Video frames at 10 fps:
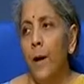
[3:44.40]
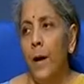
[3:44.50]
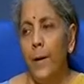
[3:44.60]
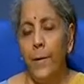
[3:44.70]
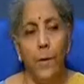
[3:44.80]

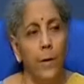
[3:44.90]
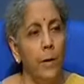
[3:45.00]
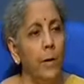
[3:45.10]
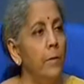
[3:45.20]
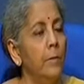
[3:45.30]
And
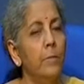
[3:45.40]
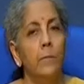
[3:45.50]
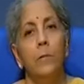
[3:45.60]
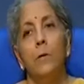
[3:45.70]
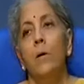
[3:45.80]
uh,
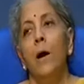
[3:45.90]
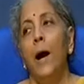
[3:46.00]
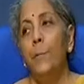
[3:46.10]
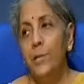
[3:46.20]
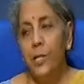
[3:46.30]

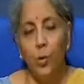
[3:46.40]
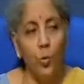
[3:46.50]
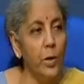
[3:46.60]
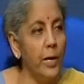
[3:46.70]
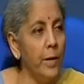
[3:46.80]

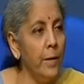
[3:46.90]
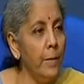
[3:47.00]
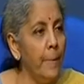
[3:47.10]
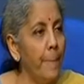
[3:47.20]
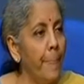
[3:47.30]
absolutely
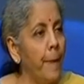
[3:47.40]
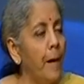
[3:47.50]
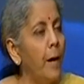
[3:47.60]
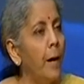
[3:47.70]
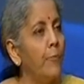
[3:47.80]

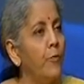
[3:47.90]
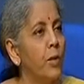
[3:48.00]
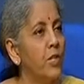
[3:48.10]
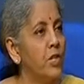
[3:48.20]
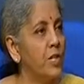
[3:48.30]

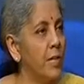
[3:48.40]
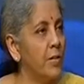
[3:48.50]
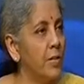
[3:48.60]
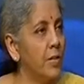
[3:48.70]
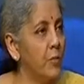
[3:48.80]
upfront
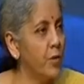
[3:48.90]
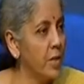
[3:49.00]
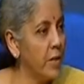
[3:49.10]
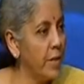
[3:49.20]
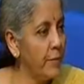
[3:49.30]
stated the
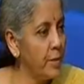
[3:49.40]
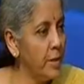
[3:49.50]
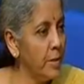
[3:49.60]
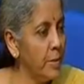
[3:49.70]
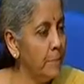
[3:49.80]
fiscal
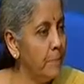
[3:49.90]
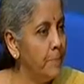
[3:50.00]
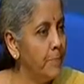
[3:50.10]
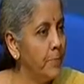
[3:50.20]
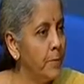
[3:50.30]
deficit,
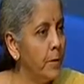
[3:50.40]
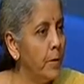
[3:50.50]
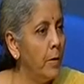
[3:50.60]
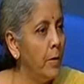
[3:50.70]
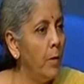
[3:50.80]

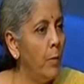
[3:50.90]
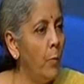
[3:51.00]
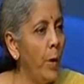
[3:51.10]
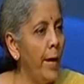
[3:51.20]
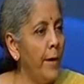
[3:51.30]

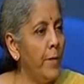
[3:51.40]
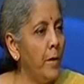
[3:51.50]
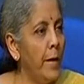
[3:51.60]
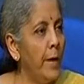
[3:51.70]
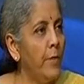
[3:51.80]

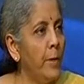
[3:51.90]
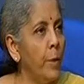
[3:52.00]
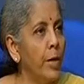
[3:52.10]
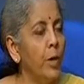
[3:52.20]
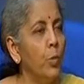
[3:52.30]
where
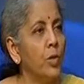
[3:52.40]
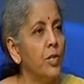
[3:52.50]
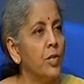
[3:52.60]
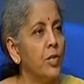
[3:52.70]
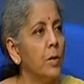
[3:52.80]
everybody
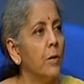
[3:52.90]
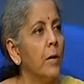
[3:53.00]
was